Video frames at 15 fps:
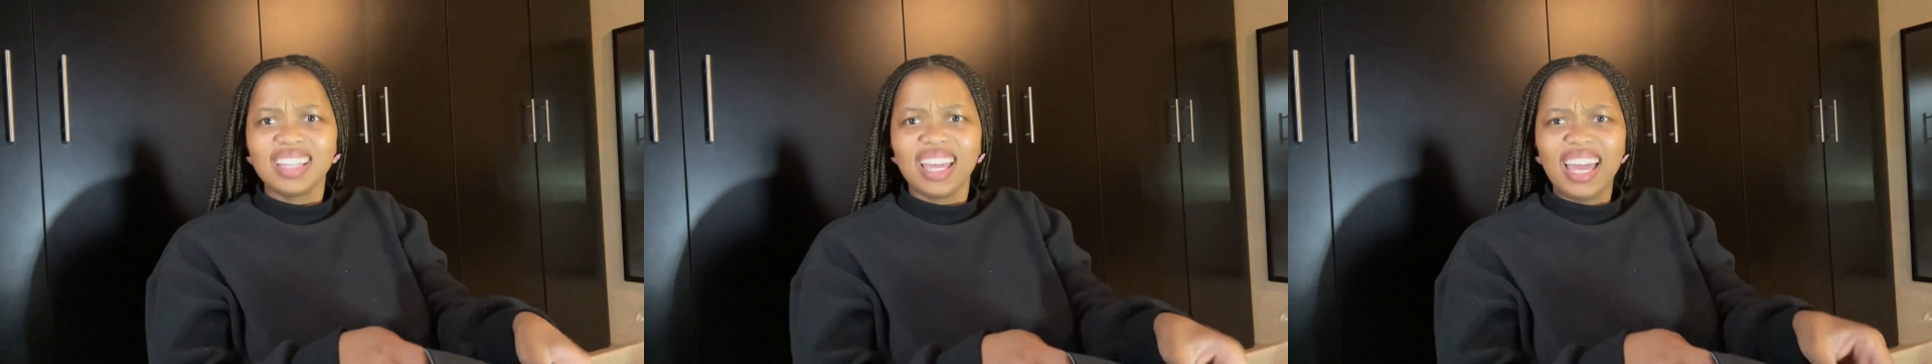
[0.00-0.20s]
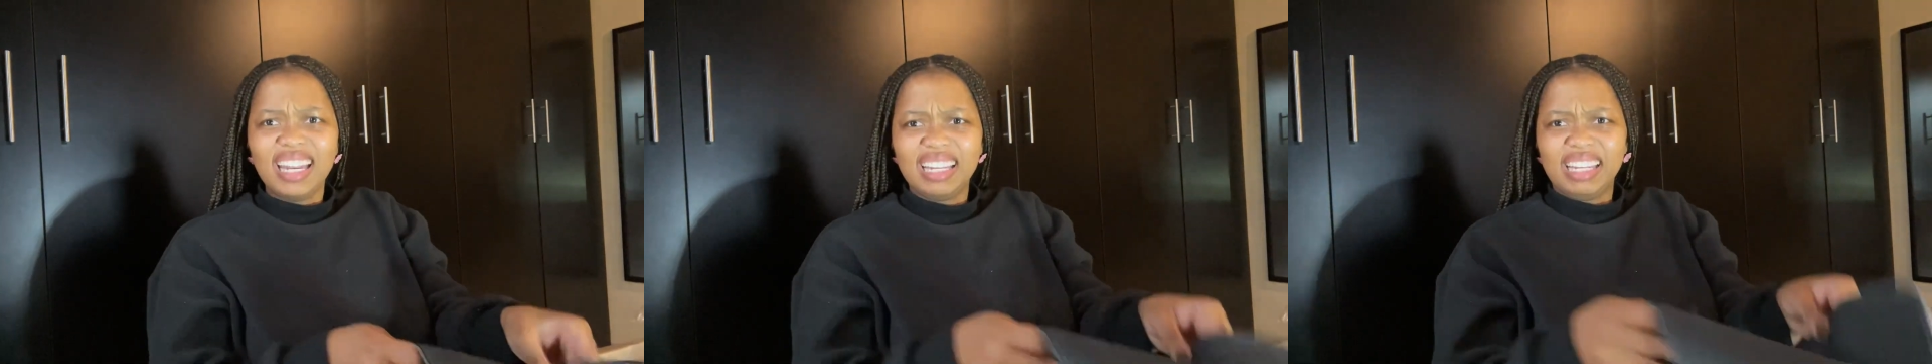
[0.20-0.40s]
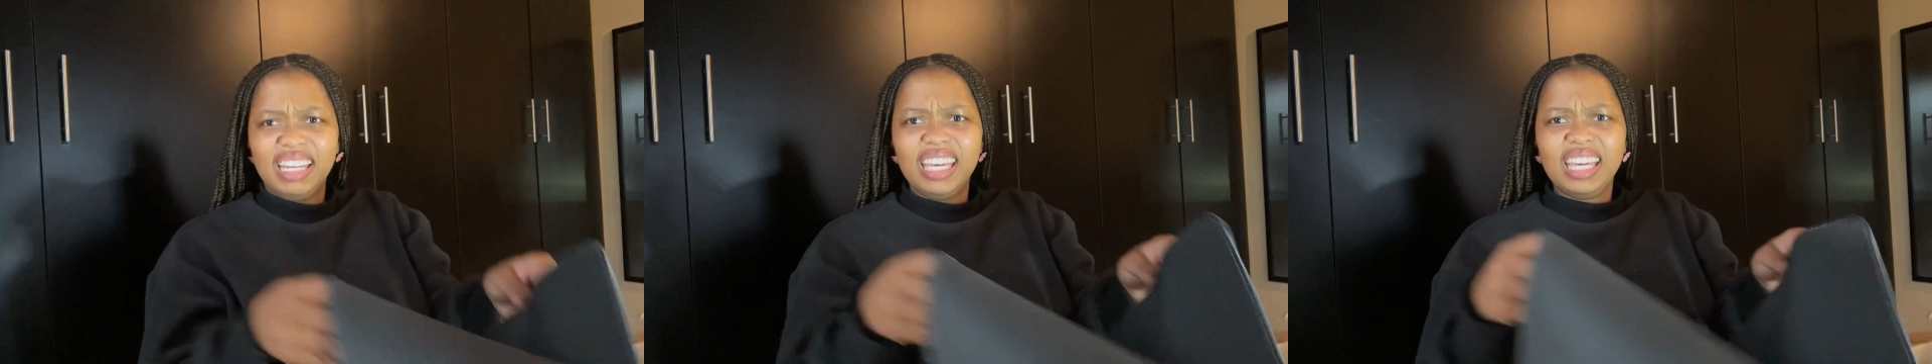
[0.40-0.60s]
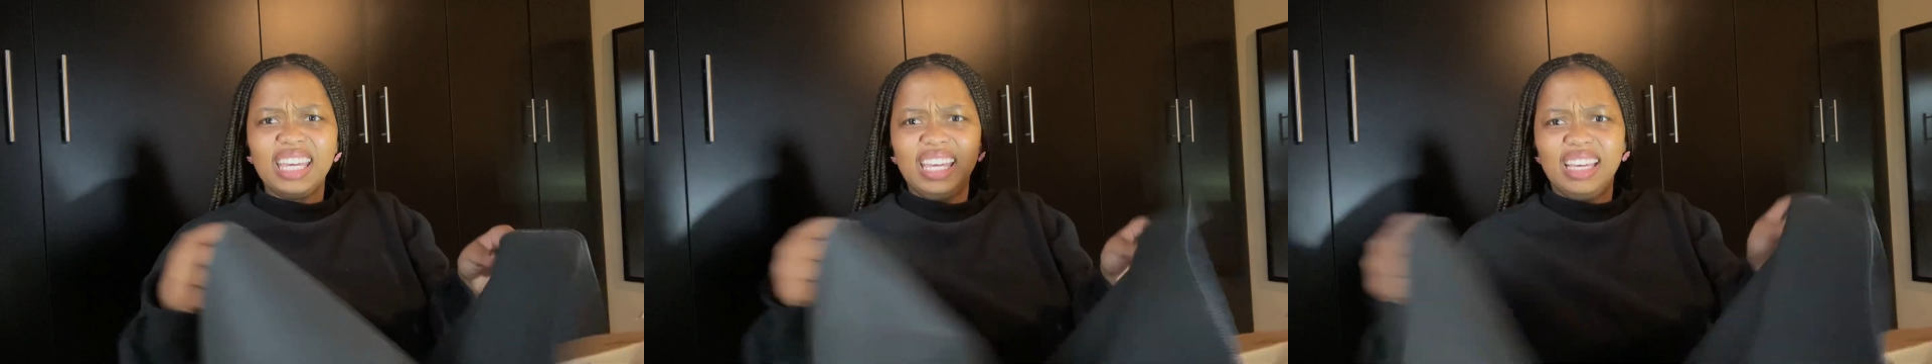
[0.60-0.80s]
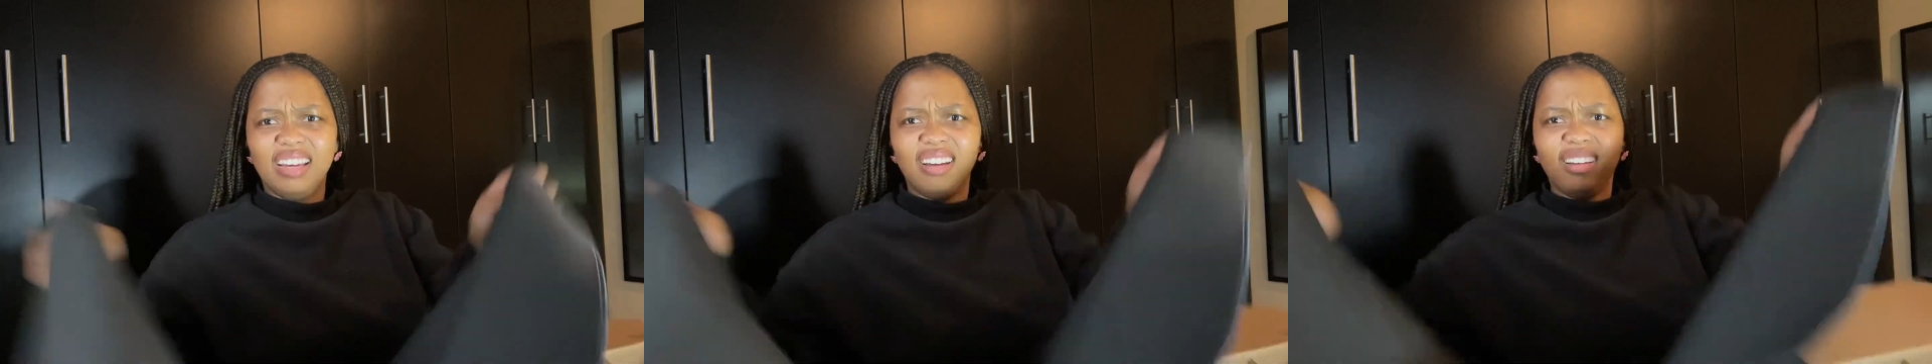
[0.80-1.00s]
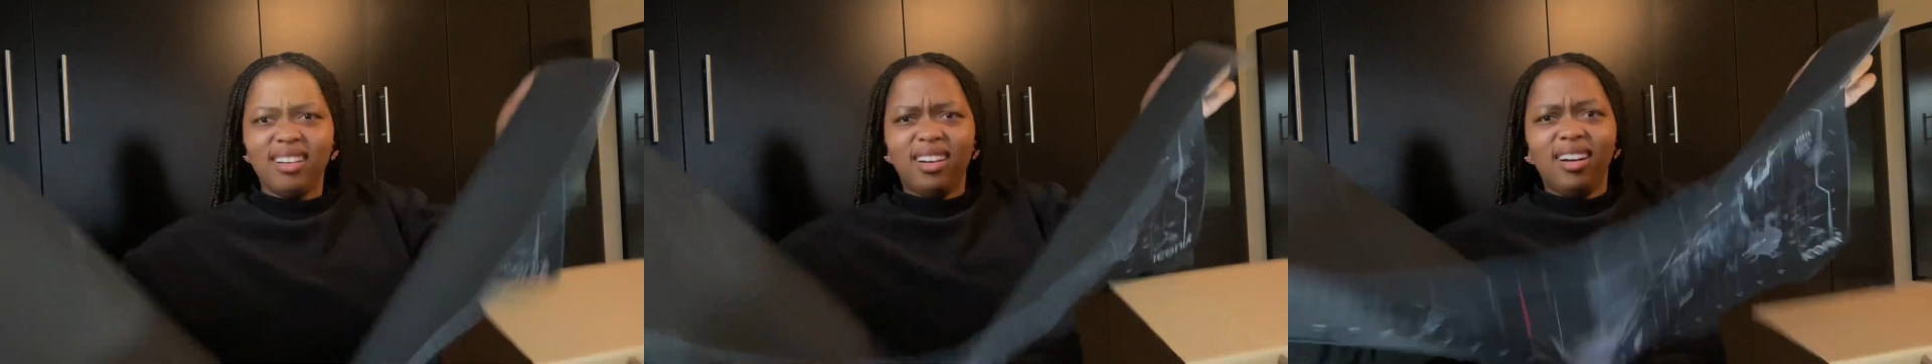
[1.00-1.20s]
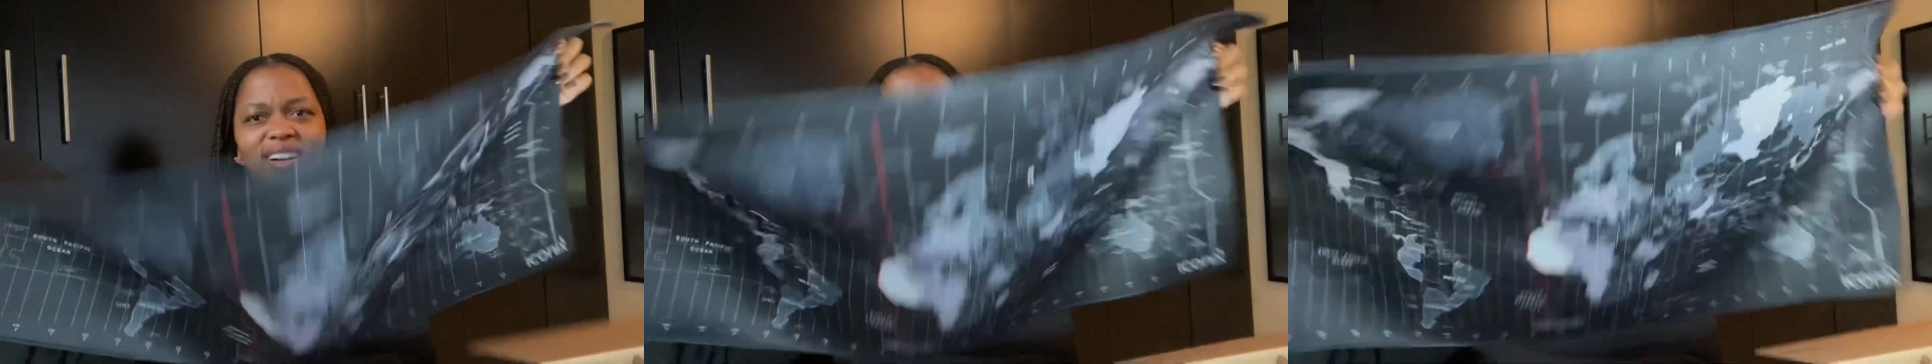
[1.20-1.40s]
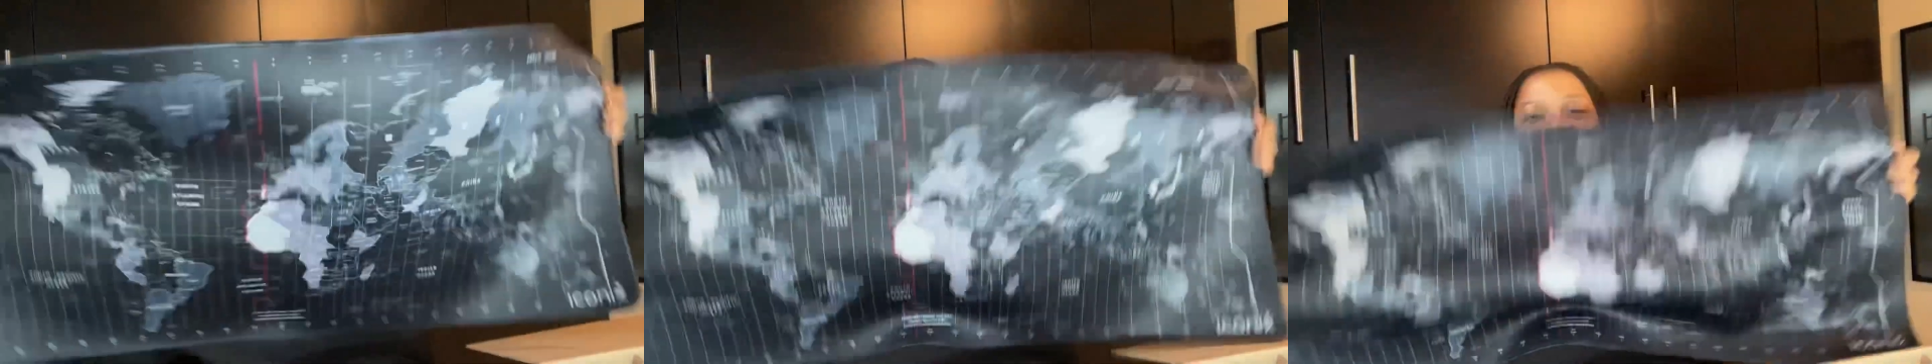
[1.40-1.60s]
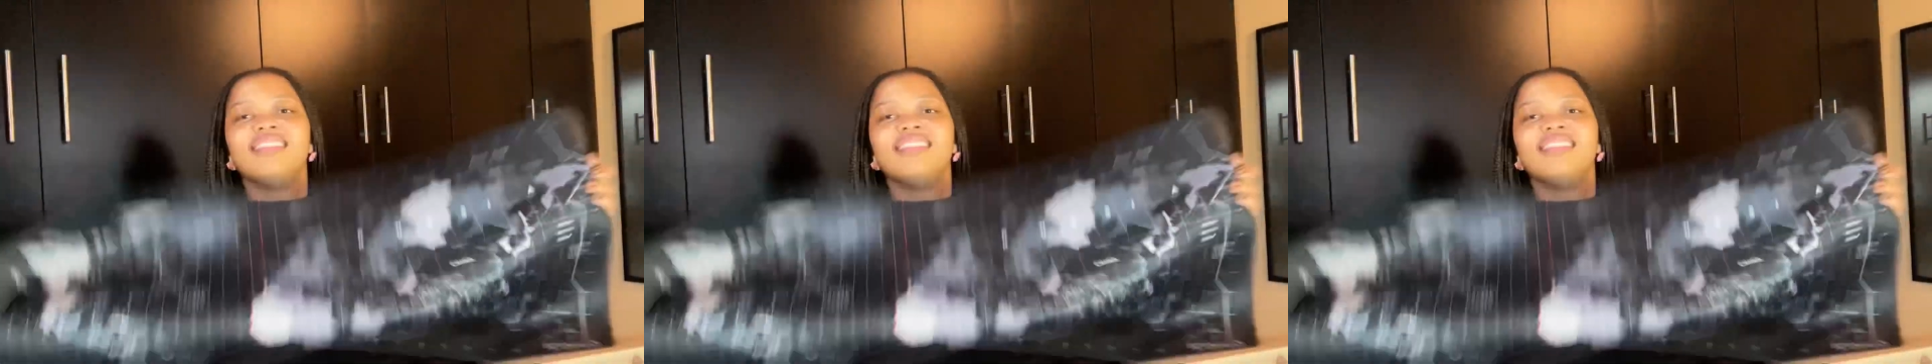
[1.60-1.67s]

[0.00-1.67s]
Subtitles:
And geeky. Oh,